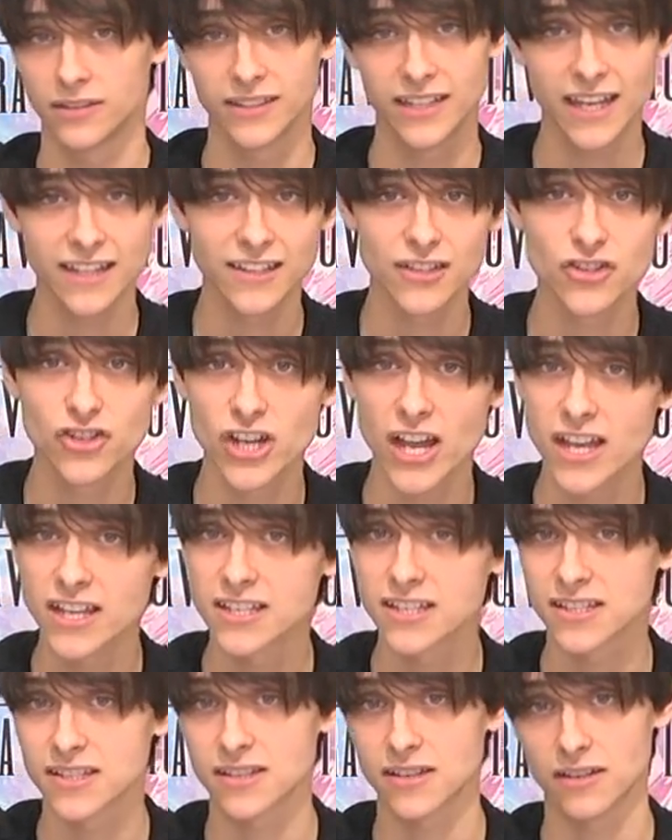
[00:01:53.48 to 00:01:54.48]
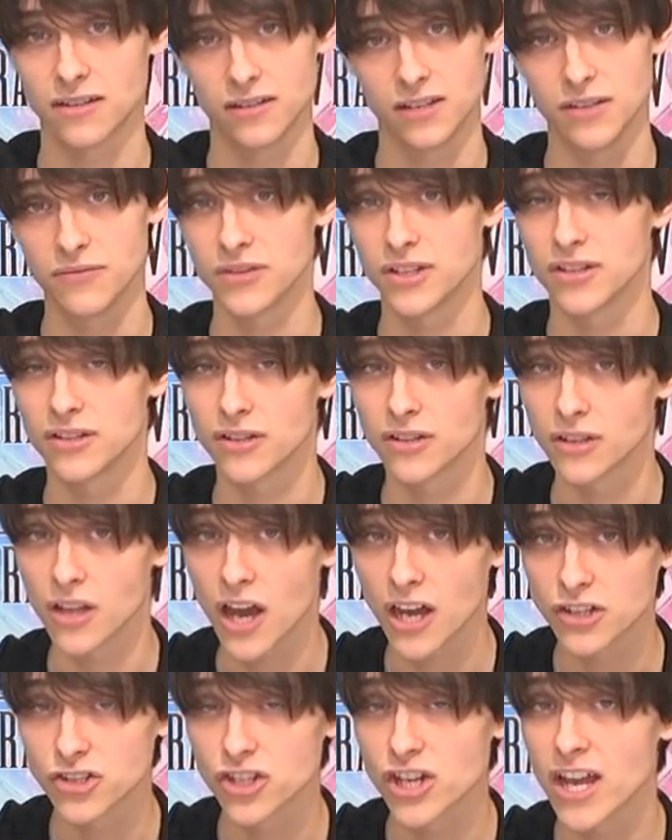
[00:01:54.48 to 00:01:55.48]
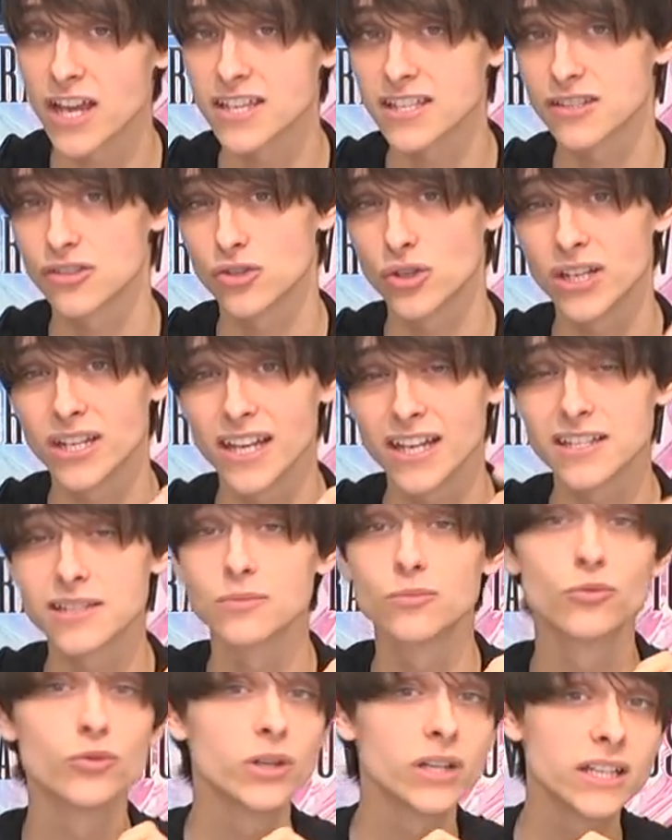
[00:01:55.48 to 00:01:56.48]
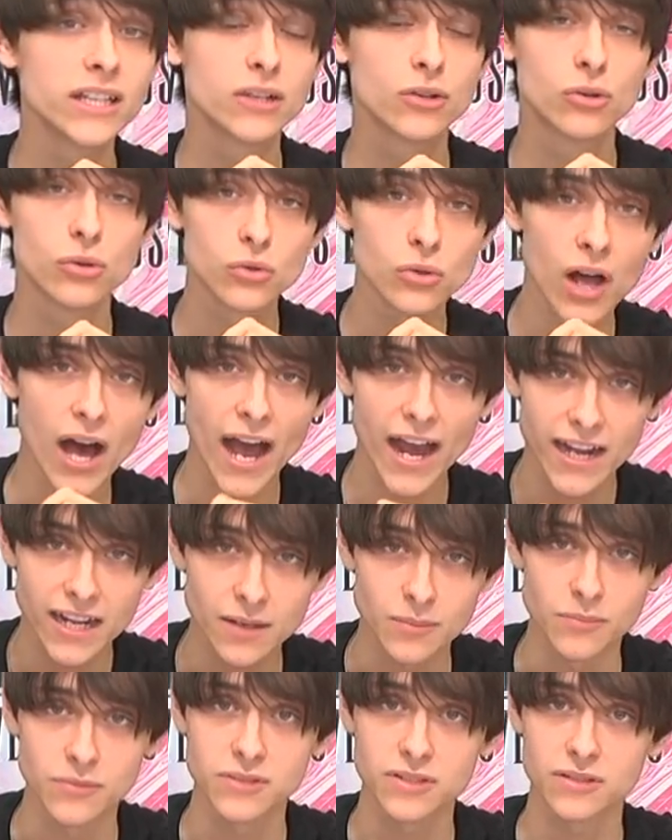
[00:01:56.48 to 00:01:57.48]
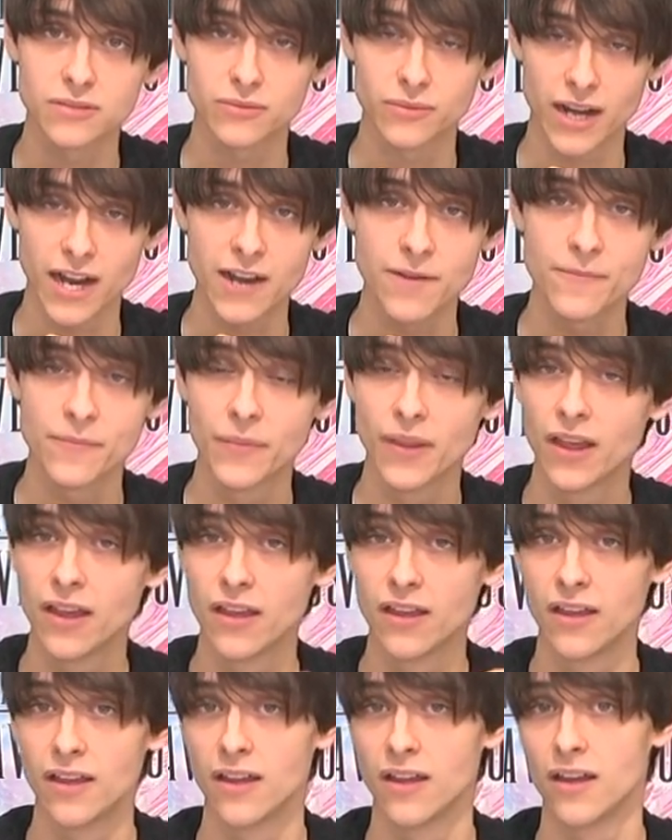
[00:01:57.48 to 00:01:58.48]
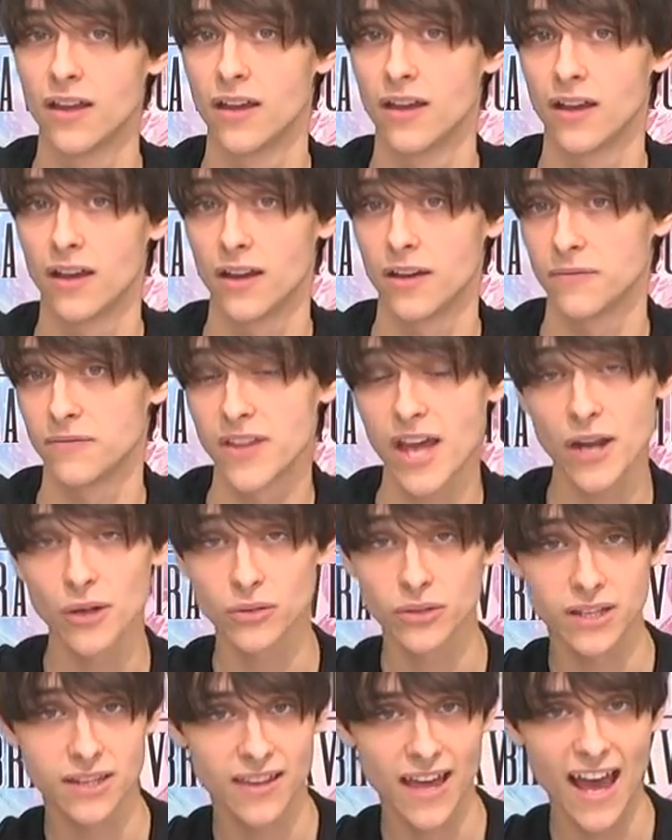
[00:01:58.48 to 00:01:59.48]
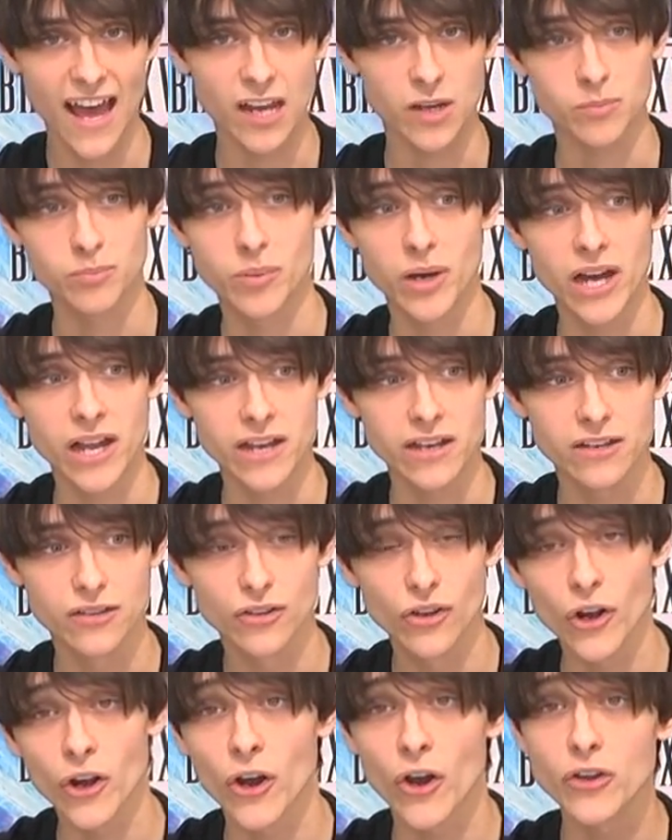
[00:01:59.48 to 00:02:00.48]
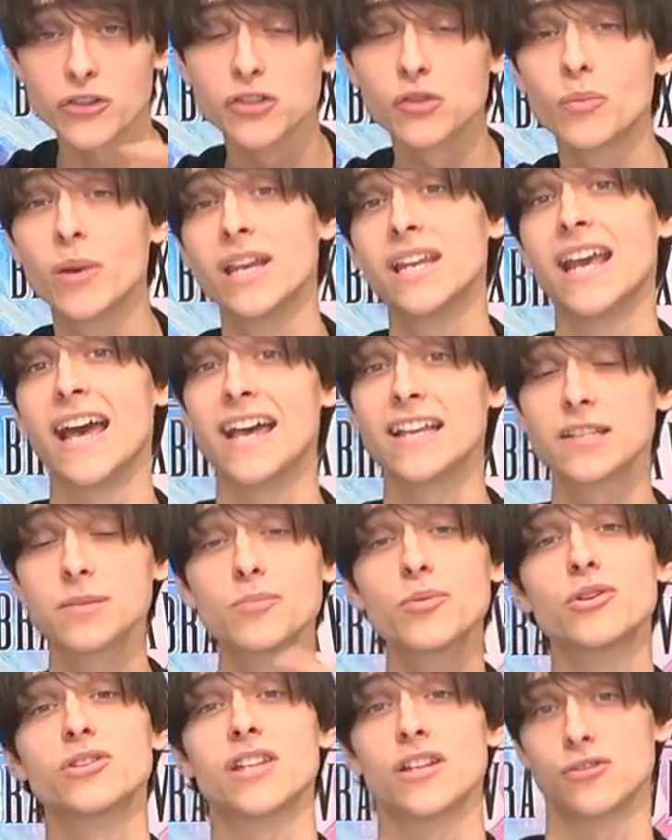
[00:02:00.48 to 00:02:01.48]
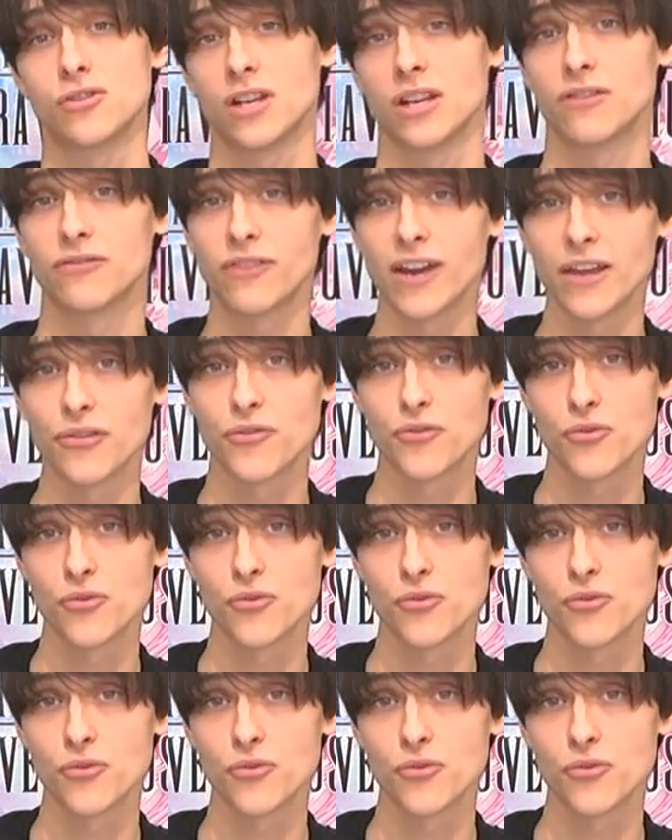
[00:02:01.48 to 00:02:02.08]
Get the chests, even the locked chests, you can get some really cool items, right? Not only that, but there are also many espers that you can find